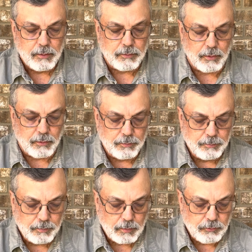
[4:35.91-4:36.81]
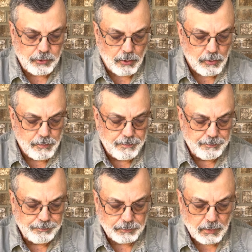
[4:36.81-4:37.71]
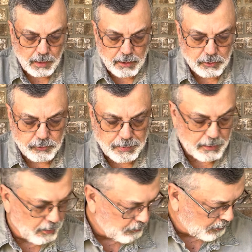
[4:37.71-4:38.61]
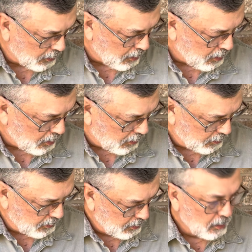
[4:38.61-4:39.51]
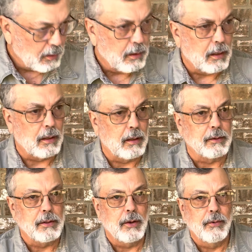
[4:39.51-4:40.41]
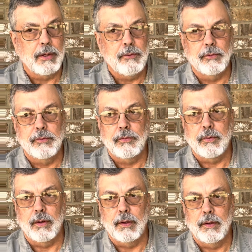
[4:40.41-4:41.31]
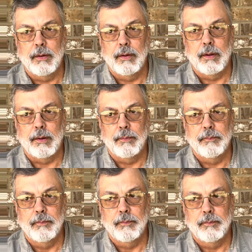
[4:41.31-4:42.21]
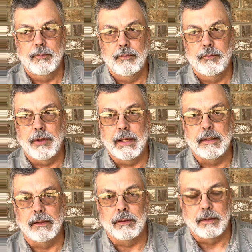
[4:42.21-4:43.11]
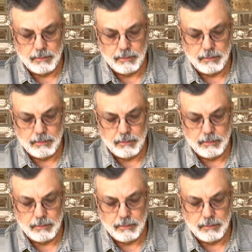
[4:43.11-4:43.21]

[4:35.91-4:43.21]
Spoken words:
So Job, he experienced a lot. He was Satan